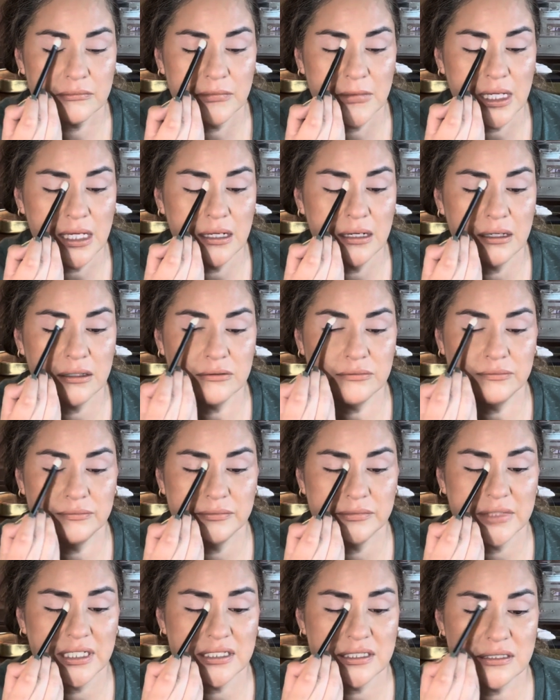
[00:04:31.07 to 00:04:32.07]
you know,
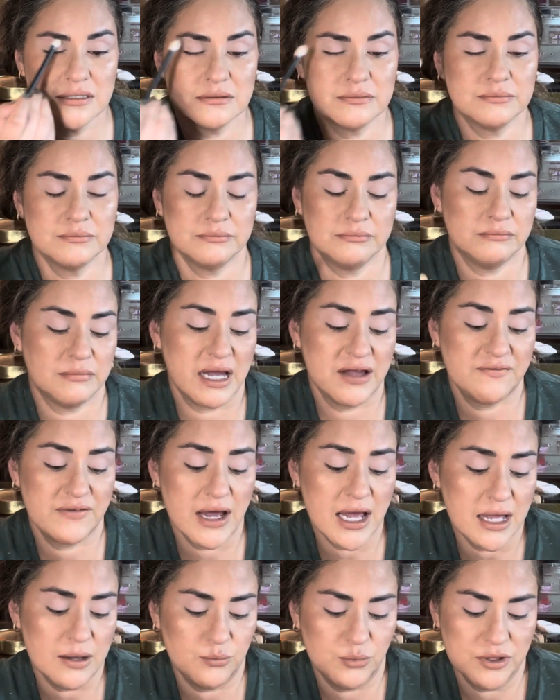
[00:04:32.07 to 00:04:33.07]
that's my
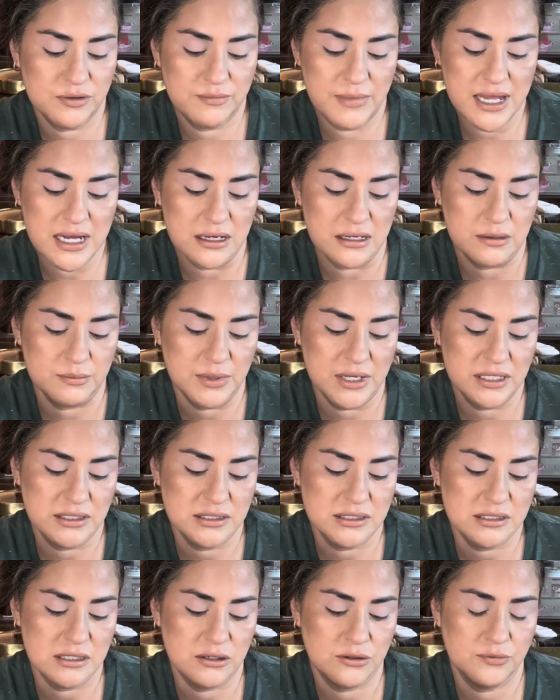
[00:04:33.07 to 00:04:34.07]
vibe with makeup. And
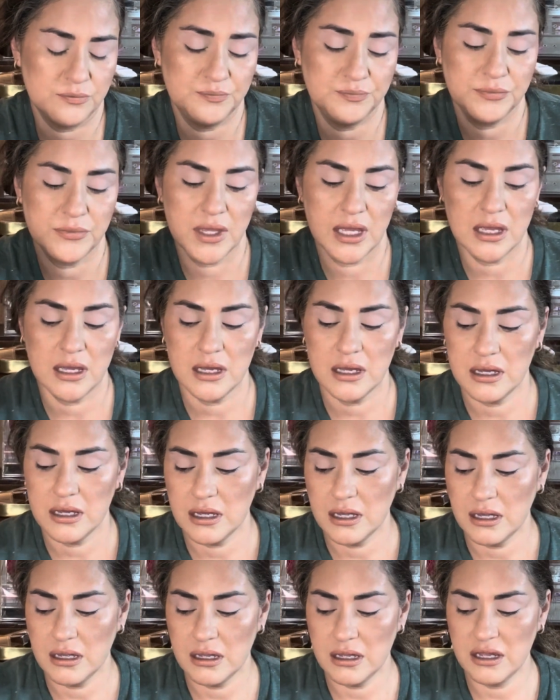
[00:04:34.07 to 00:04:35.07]
so
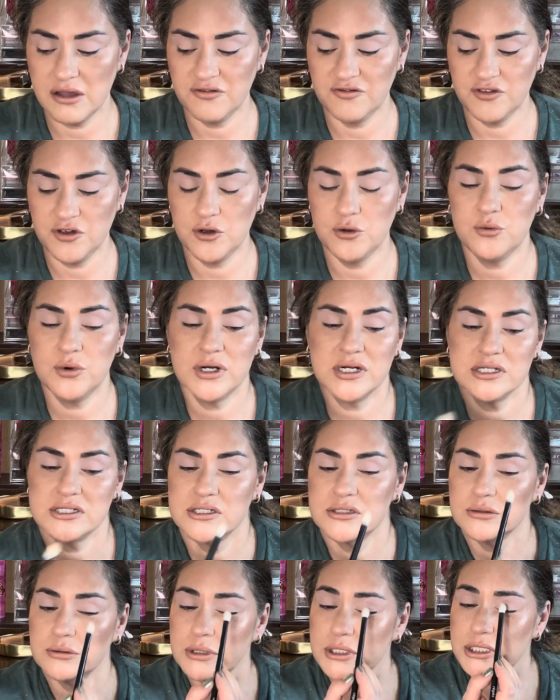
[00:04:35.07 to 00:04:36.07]
if you want to
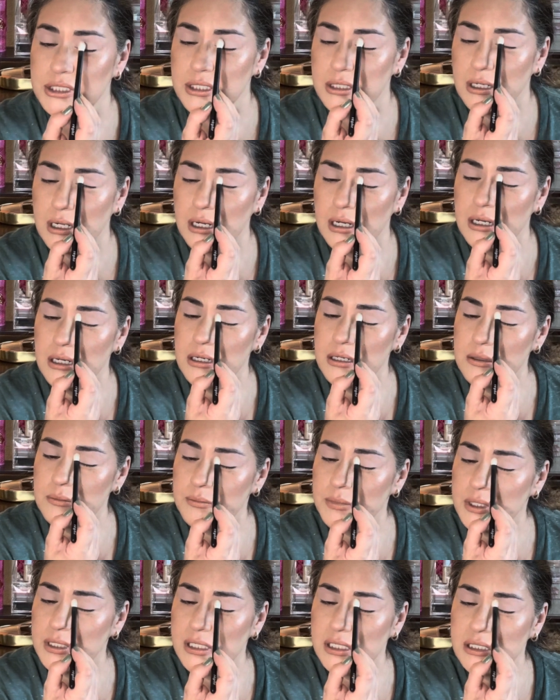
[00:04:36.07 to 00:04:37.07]
switch it up
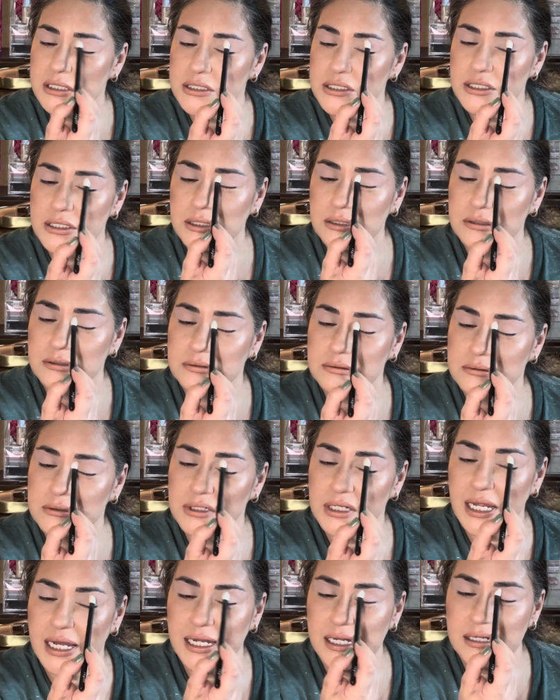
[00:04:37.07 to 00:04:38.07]
because you don't
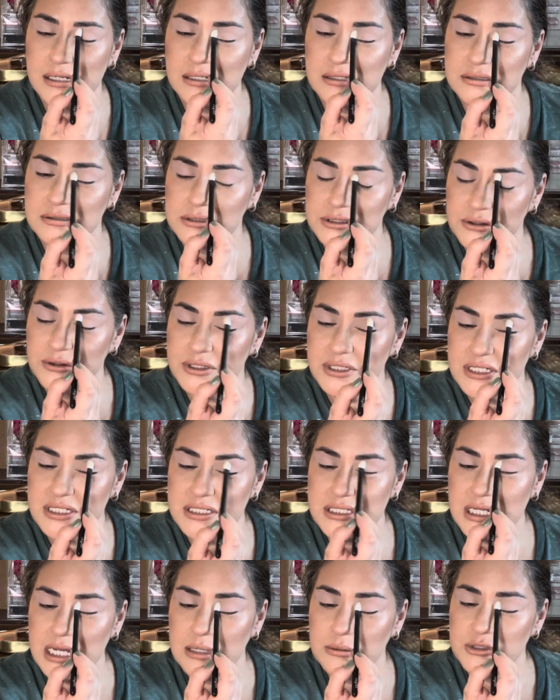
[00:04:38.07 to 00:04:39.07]
like doing the
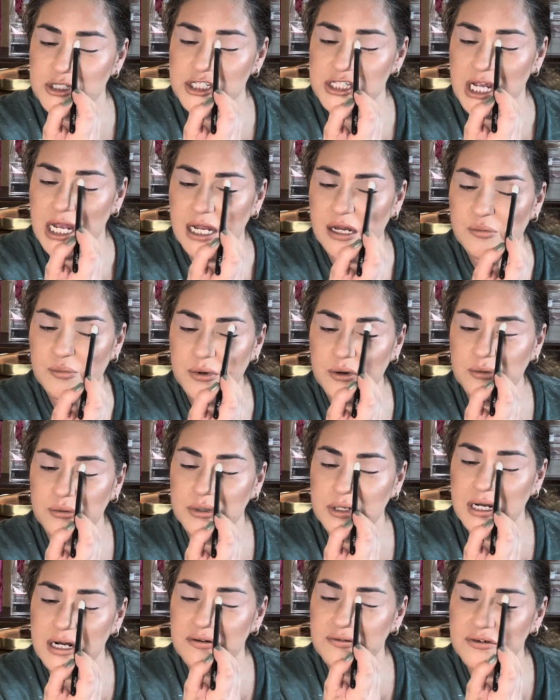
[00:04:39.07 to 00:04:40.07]
same shape or
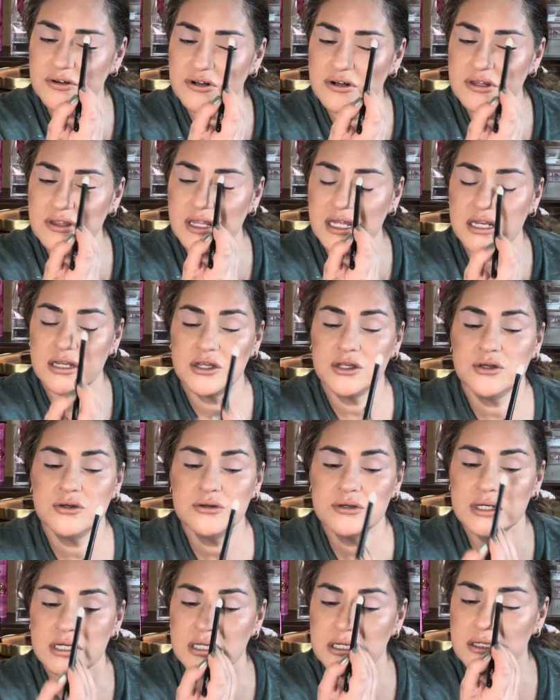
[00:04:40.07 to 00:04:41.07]
whatever, then you
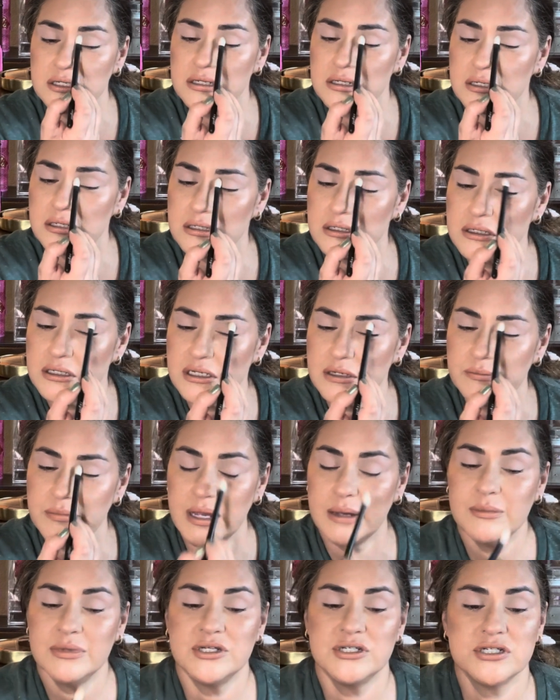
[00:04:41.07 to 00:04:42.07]
can
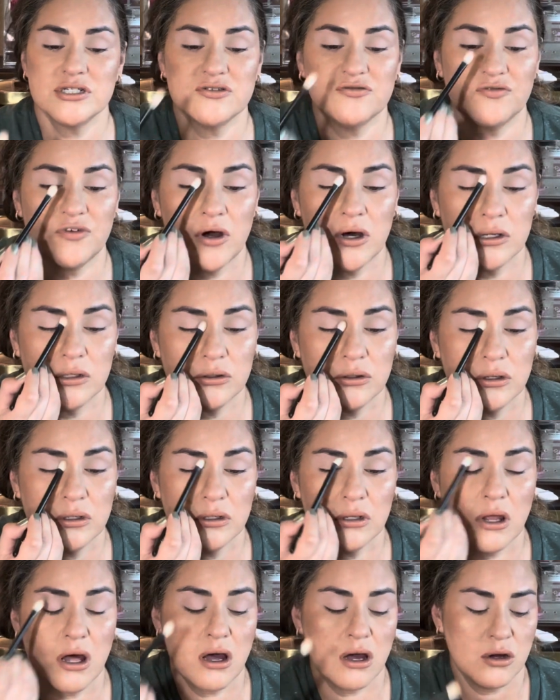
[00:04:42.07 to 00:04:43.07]
maybe just follow
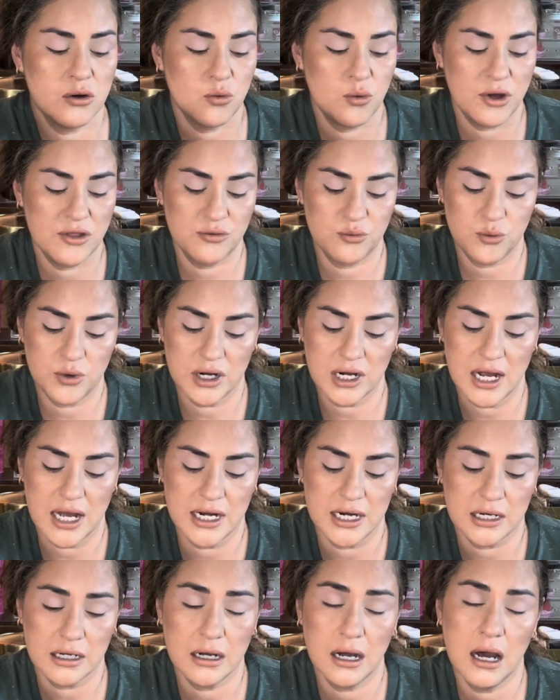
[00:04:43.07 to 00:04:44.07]
along with what
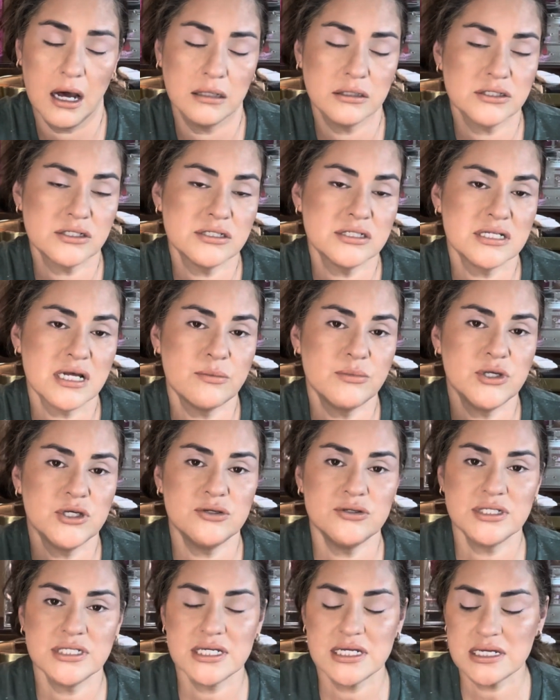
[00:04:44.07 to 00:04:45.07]
kind of colors I'm
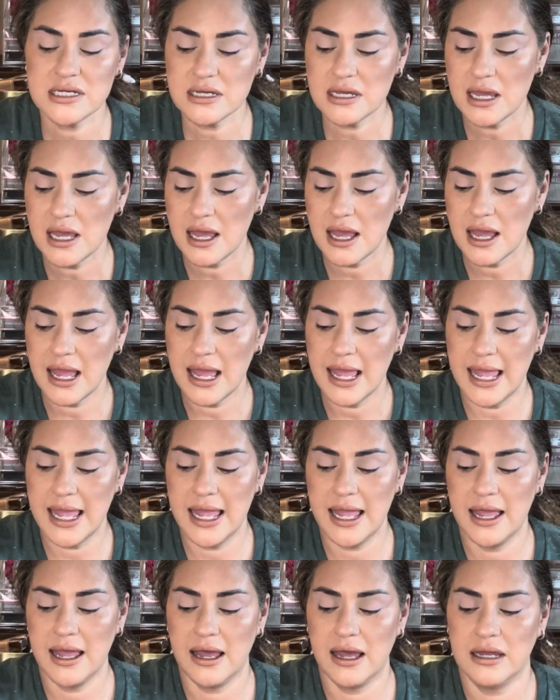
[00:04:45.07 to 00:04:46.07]
using
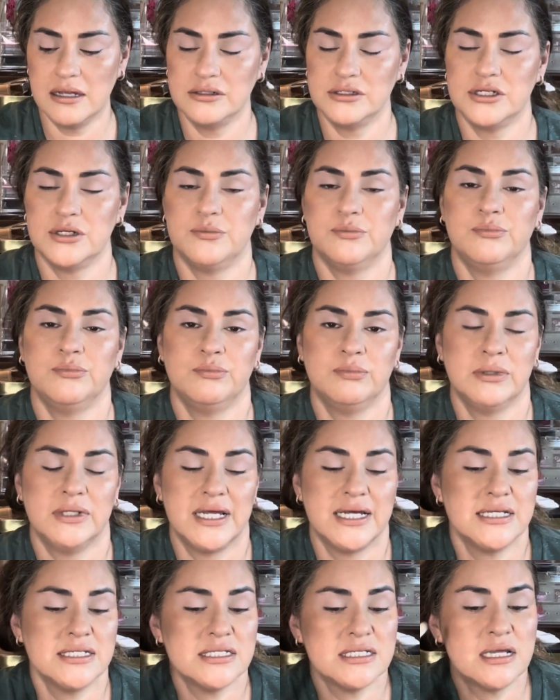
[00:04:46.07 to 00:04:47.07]
and
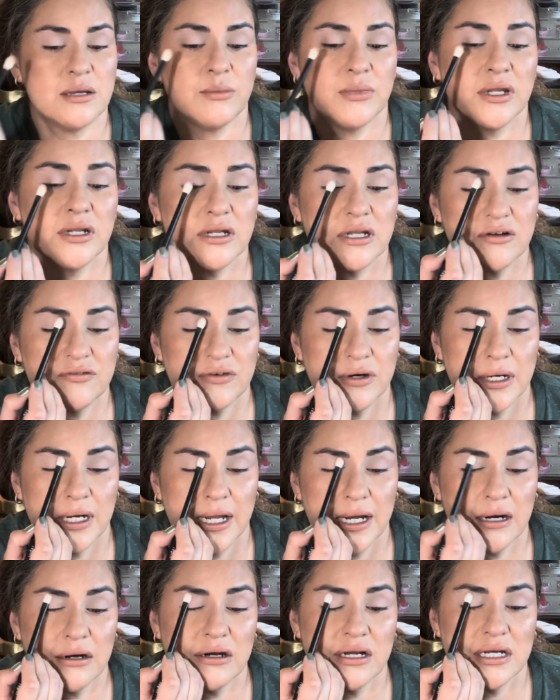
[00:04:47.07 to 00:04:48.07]
place them in different
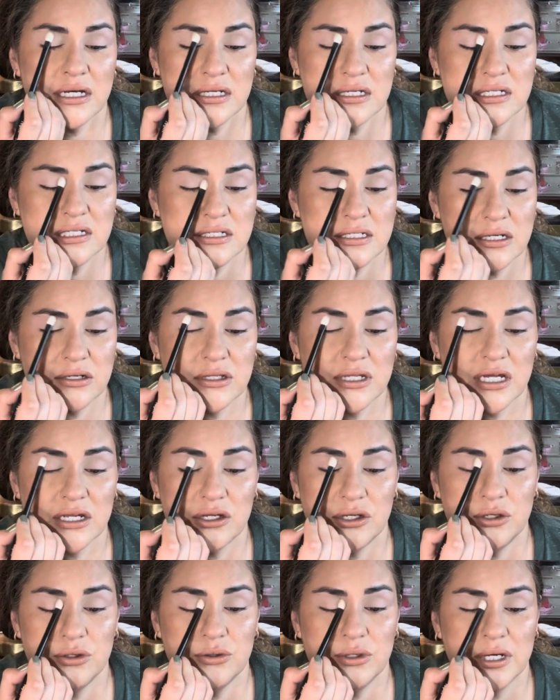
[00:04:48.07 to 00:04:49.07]
areas so
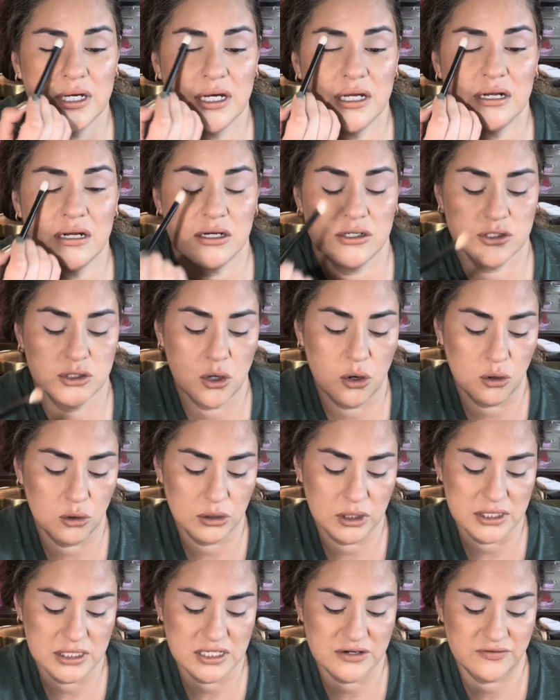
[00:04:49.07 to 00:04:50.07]
that you get a
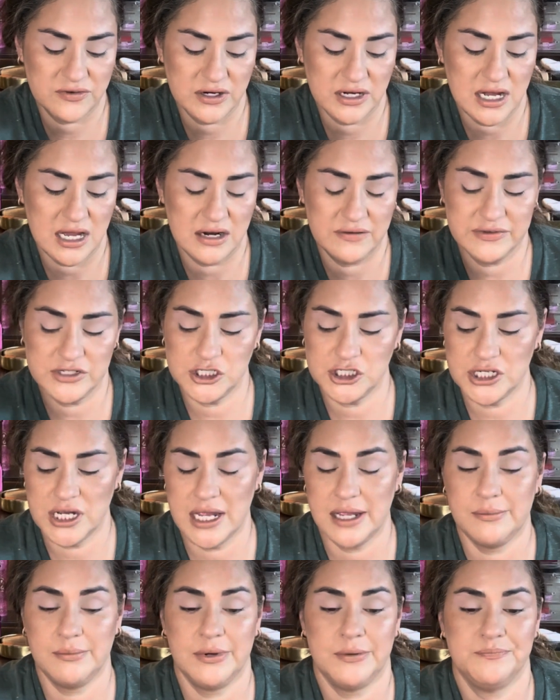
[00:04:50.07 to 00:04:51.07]
totally different kind of a
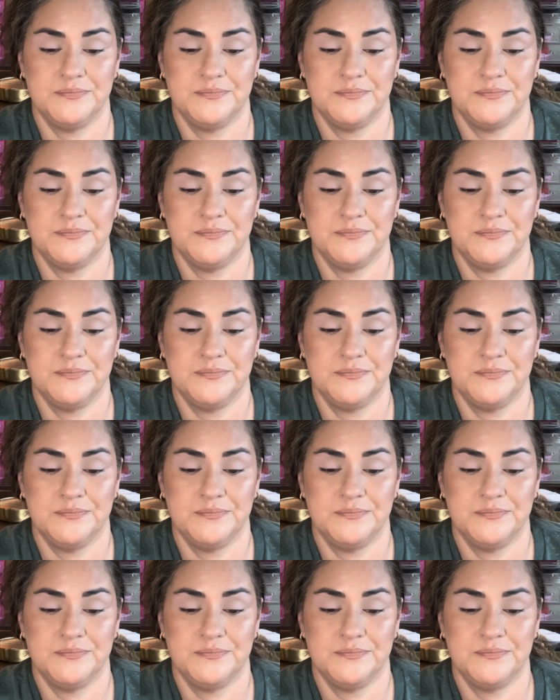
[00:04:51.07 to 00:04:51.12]
shape.